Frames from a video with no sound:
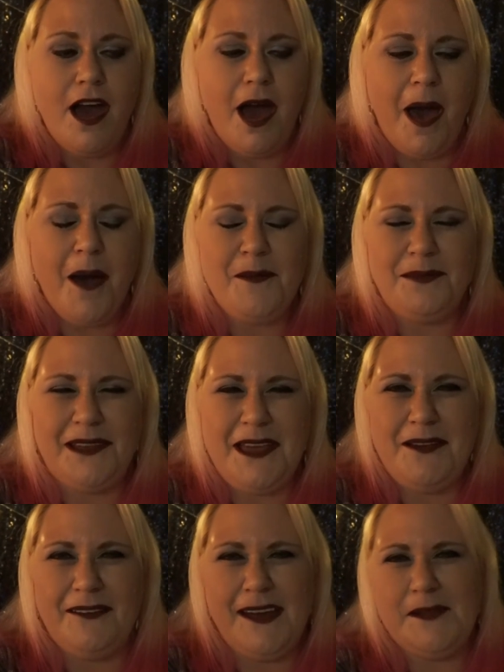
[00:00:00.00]
But
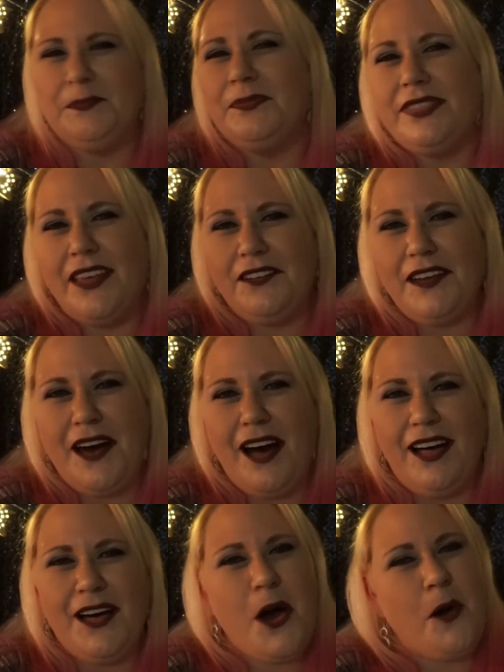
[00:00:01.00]
anyway, love
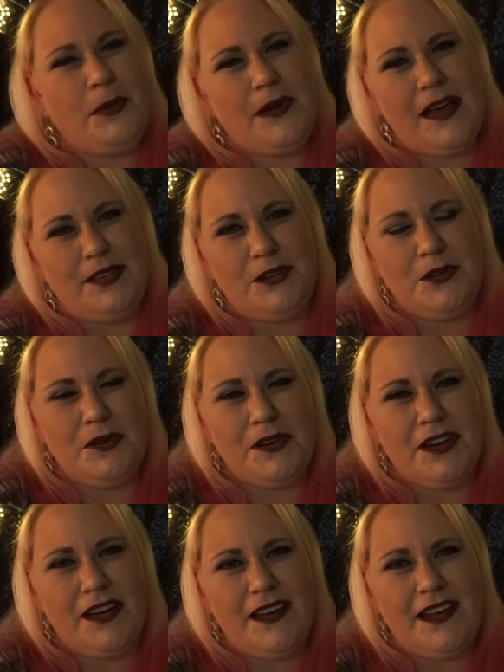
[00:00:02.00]
y'all. Hope you guys are doing
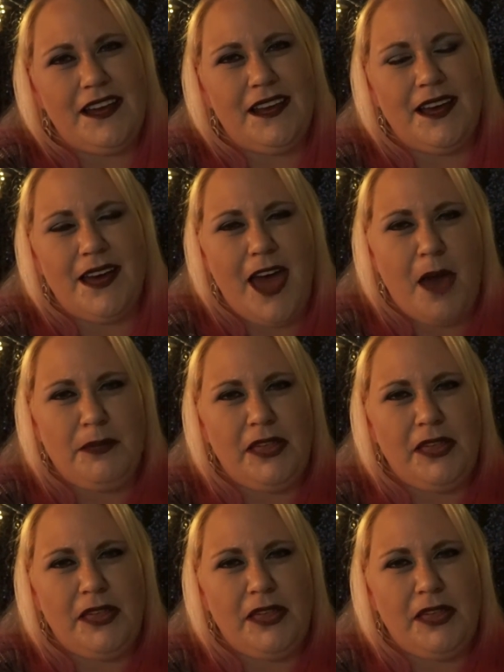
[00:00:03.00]
good, and happy